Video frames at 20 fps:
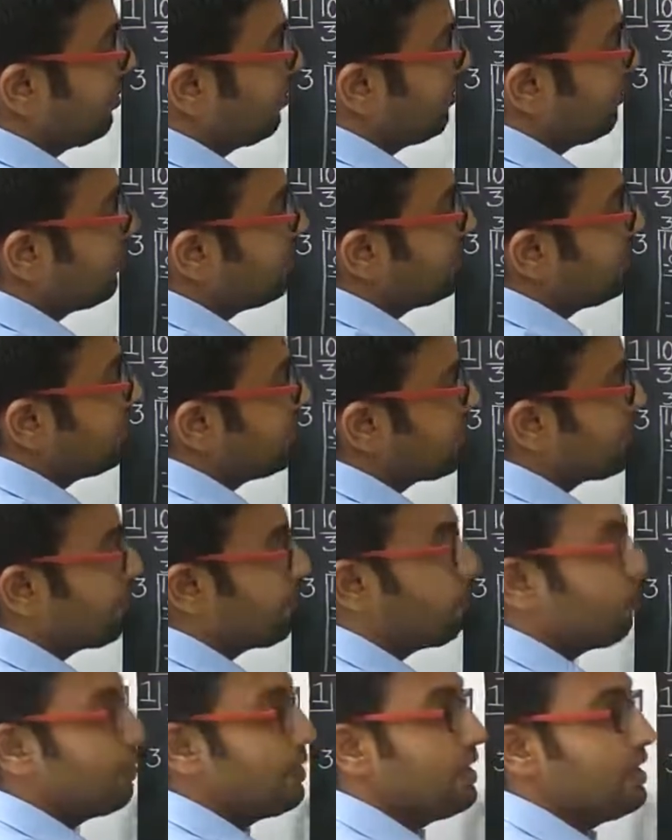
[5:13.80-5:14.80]
will
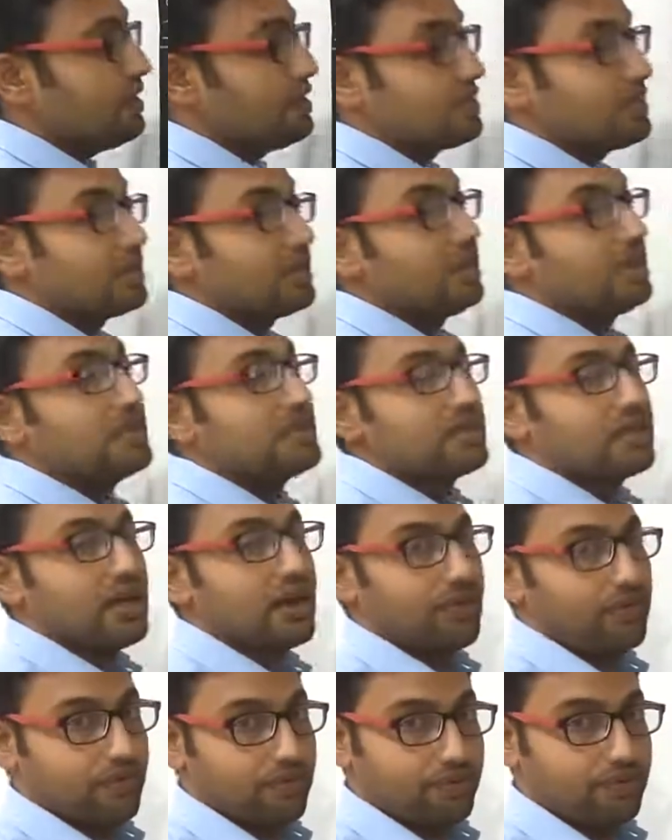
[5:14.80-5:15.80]
repeat
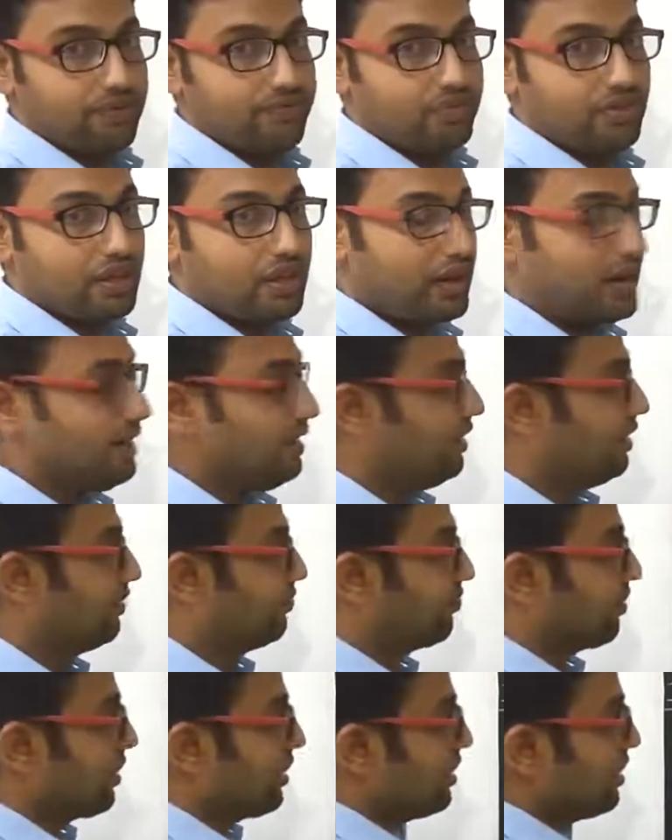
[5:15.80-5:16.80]
itself, right?
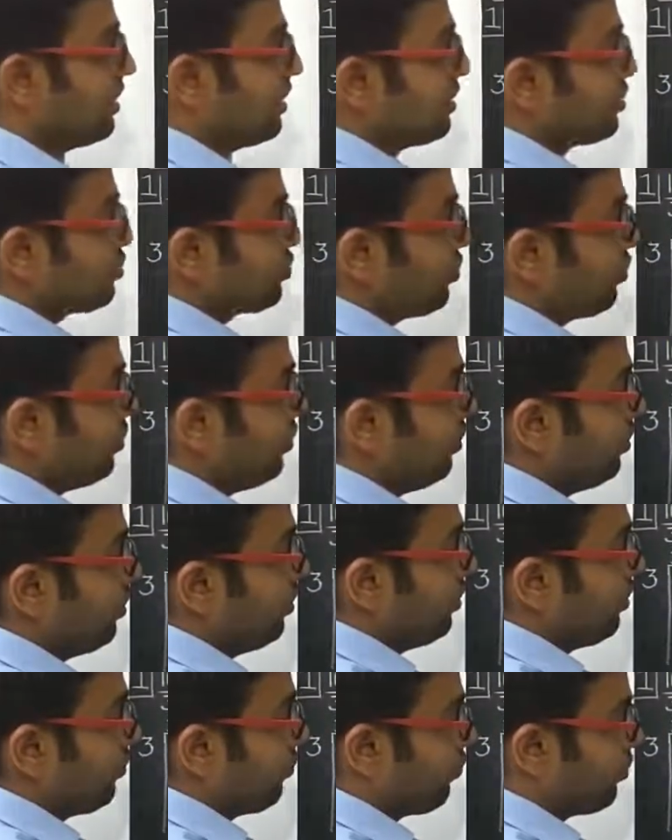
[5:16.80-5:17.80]
So
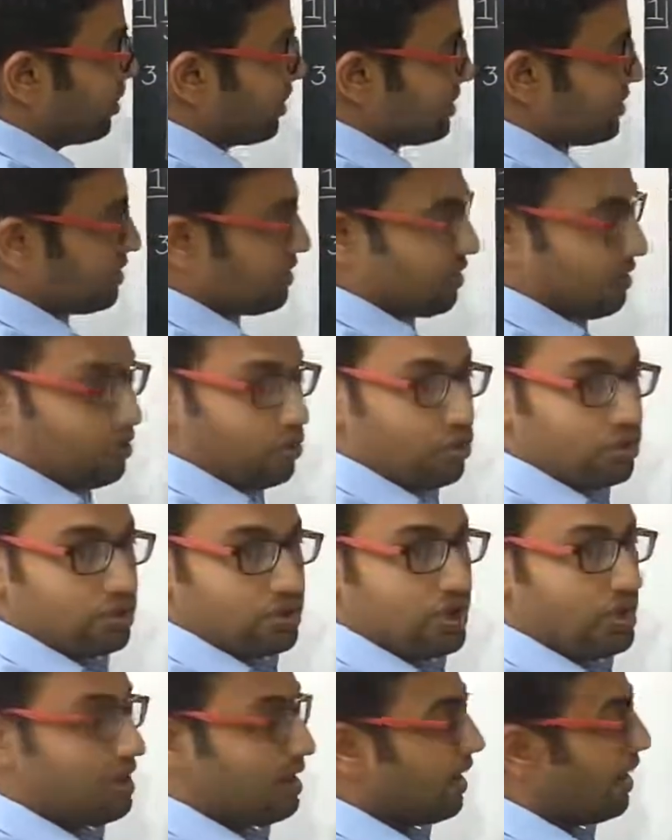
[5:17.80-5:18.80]
what is the
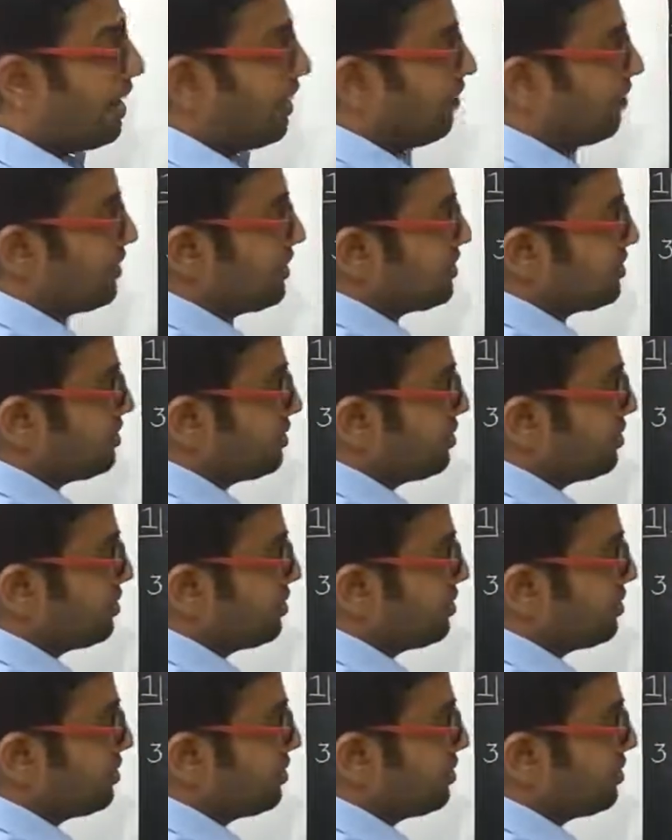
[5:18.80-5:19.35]
quotient now is